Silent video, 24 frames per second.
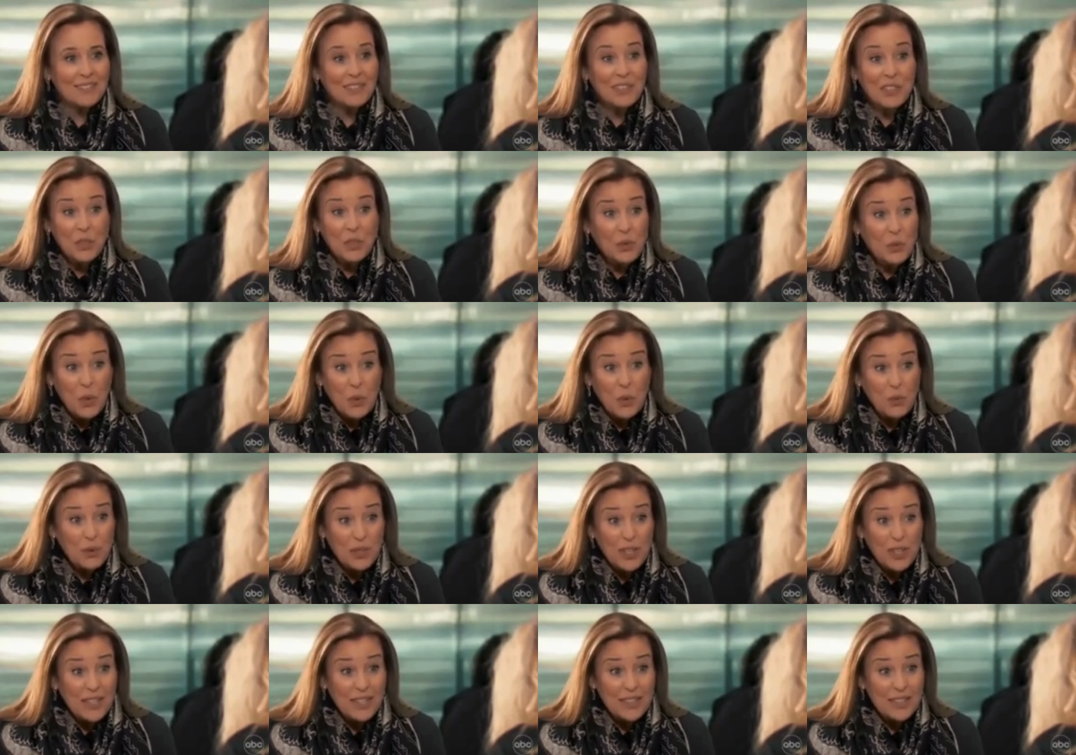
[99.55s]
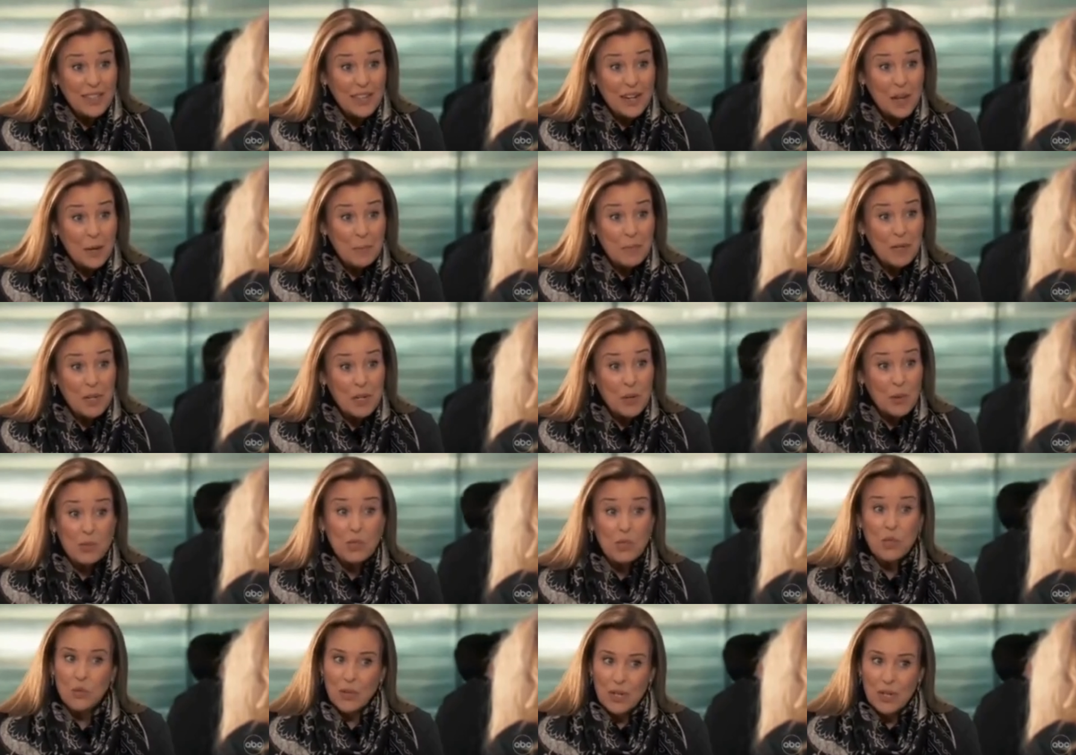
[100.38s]
You don't think that I'm going to
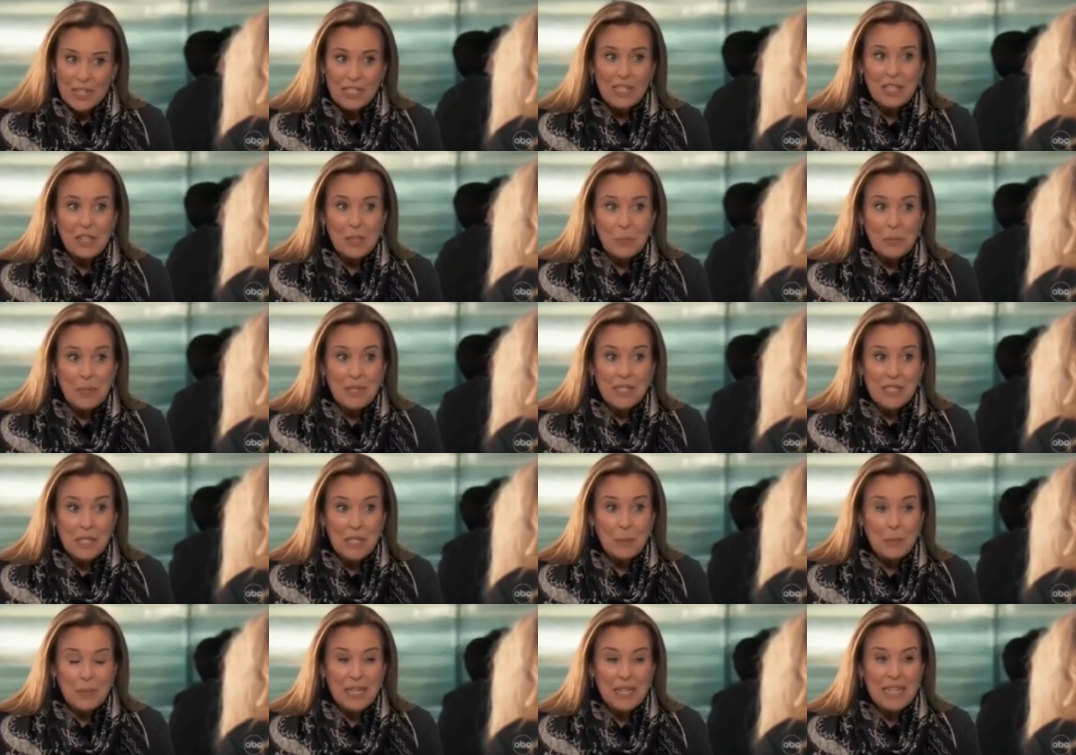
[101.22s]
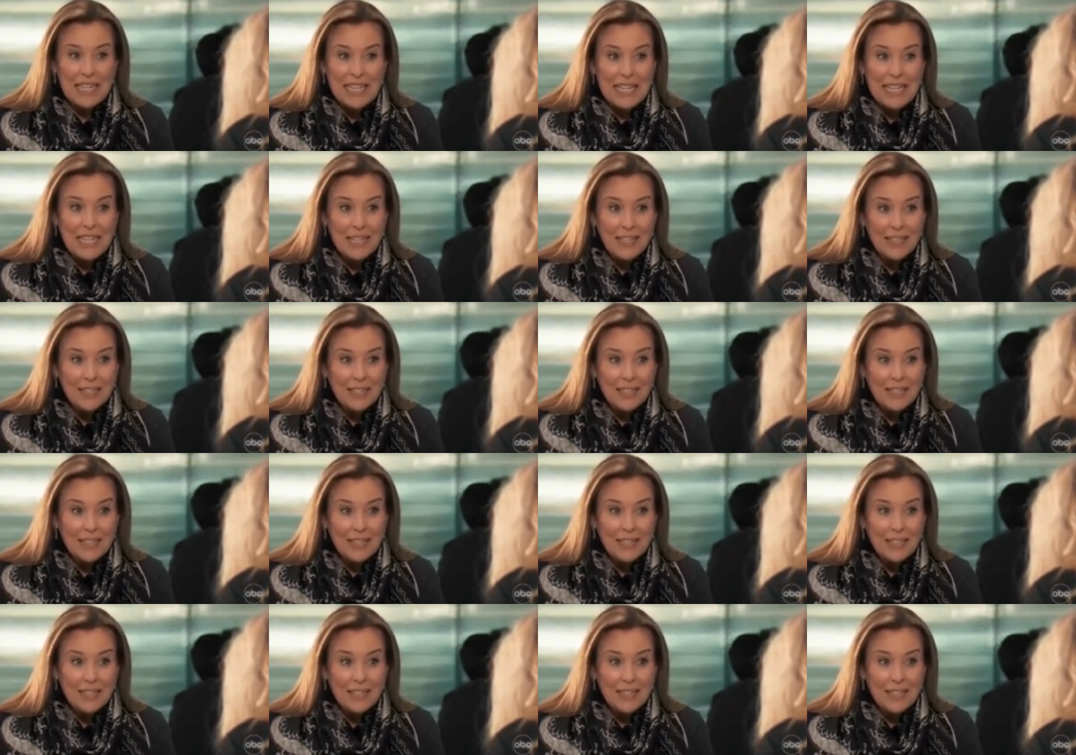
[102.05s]
go straight to the PCPD?